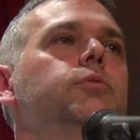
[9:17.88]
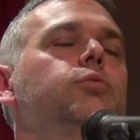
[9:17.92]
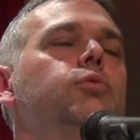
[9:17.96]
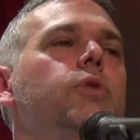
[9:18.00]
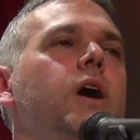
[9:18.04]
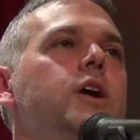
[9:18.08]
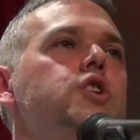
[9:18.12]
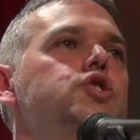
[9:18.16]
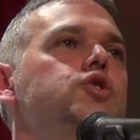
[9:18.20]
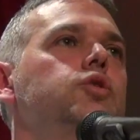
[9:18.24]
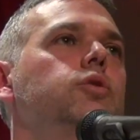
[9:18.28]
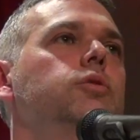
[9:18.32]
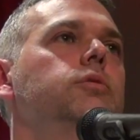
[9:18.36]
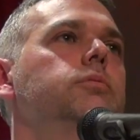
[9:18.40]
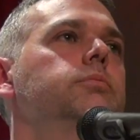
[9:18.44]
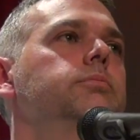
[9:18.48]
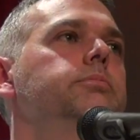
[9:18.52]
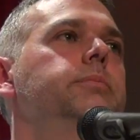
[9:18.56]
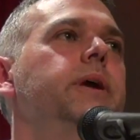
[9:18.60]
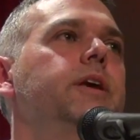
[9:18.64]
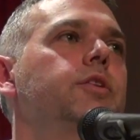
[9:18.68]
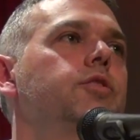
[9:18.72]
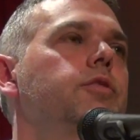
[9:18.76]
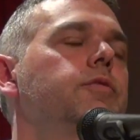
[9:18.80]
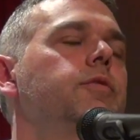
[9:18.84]
racial
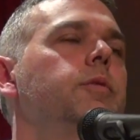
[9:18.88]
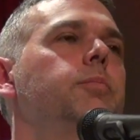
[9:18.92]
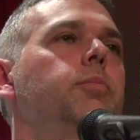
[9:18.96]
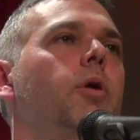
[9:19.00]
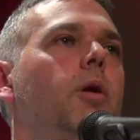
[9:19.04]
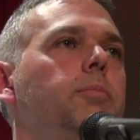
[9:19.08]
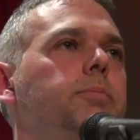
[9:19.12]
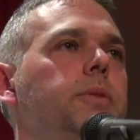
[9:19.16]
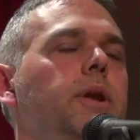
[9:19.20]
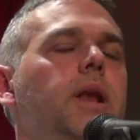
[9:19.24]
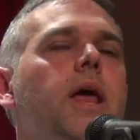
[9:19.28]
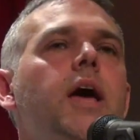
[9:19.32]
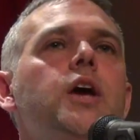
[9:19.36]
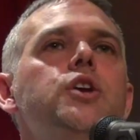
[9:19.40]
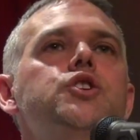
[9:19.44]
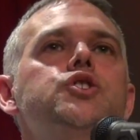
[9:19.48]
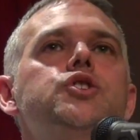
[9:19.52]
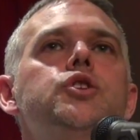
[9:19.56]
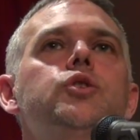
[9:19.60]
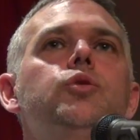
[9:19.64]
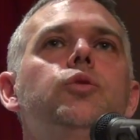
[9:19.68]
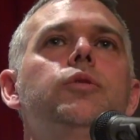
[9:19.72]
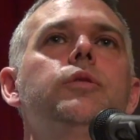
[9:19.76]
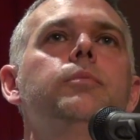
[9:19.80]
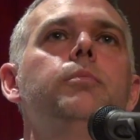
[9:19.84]
mix of the
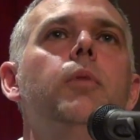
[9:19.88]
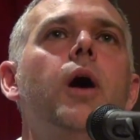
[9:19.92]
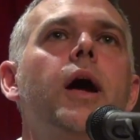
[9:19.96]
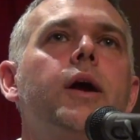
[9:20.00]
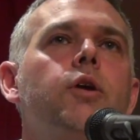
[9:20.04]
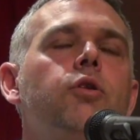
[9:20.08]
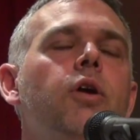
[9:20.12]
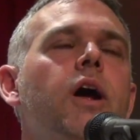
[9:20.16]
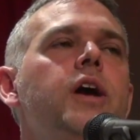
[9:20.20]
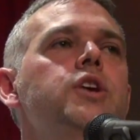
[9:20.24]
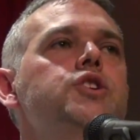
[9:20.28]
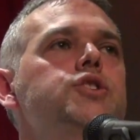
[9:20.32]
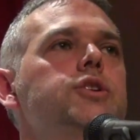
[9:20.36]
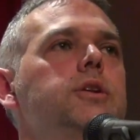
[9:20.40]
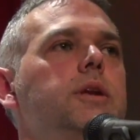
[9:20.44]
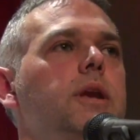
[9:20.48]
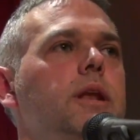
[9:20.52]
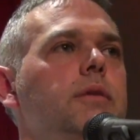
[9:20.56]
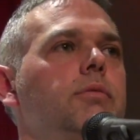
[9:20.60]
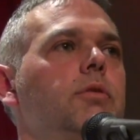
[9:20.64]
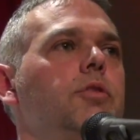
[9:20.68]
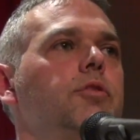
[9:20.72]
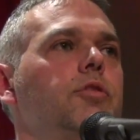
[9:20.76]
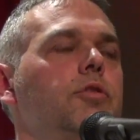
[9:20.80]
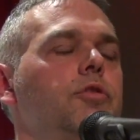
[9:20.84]
population or the migration
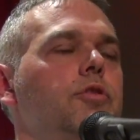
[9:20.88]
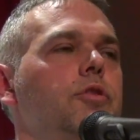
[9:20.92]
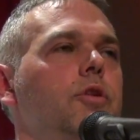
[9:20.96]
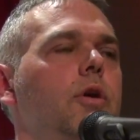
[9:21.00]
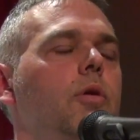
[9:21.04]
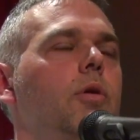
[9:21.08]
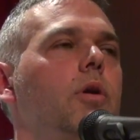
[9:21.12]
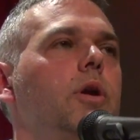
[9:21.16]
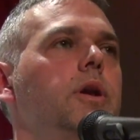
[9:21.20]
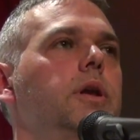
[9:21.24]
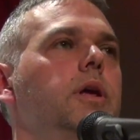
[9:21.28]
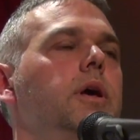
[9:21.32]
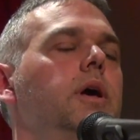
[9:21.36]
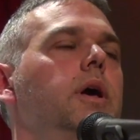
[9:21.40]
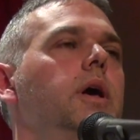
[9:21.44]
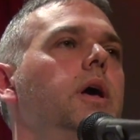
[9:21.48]
levels and so on.